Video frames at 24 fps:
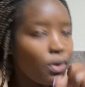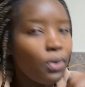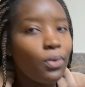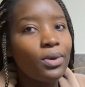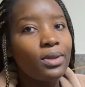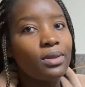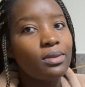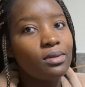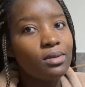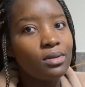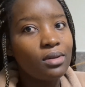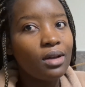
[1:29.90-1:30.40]

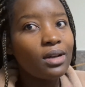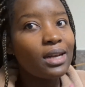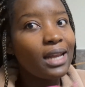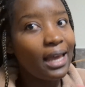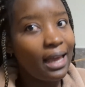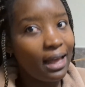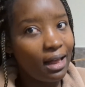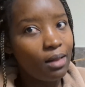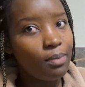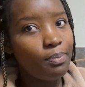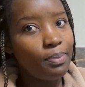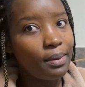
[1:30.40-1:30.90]
with not a
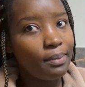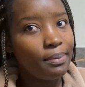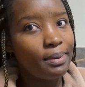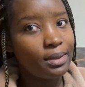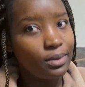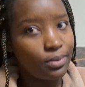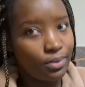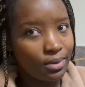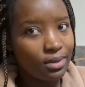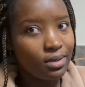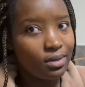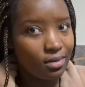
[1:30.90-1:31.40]
helper
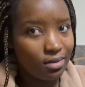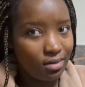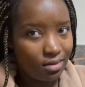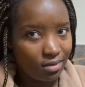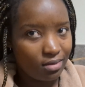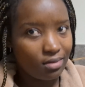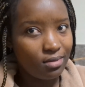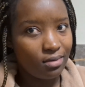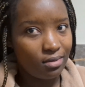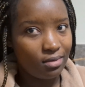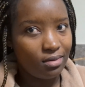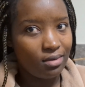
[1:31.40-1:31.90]
but with
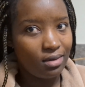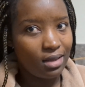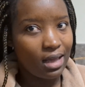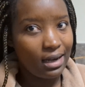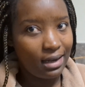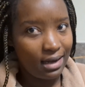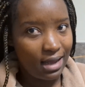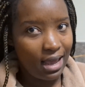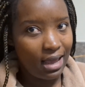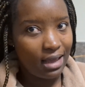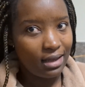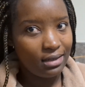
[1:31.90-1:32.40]
their
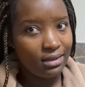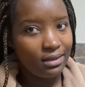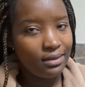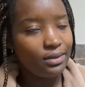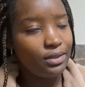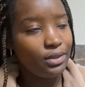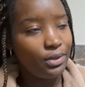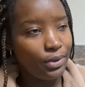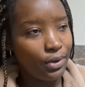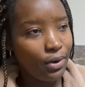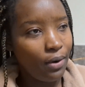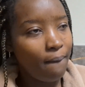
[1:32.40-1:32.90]
dad,
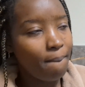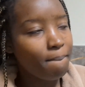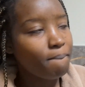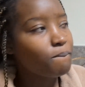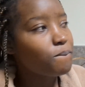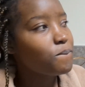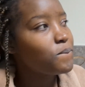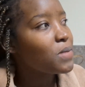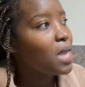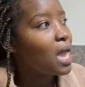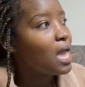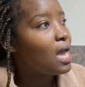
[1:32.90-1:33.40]
you know.
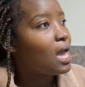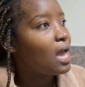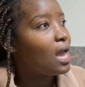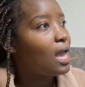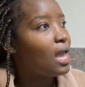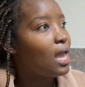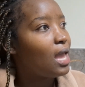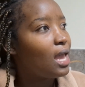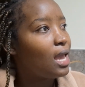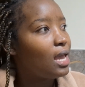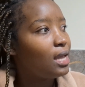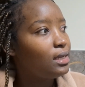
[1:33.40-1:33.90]

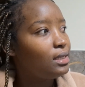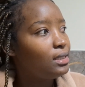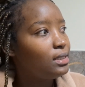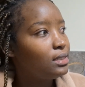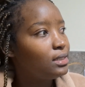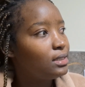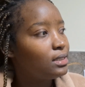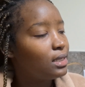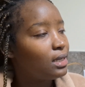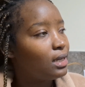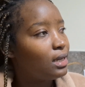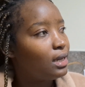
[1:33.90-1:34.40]
And